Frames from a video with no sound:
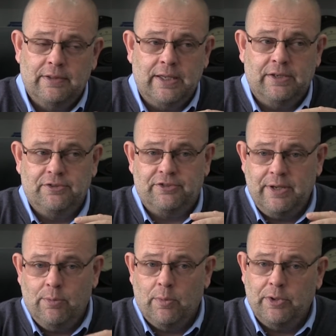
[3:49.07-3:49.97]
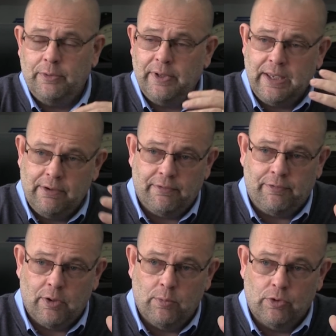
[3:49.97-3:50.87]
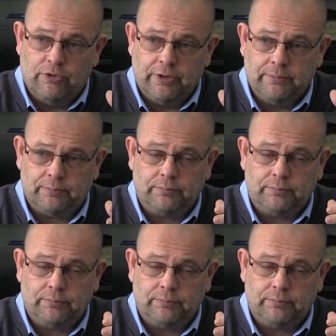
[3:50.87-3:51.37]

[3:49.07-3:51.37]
they can see what we're doing here at Flow Water.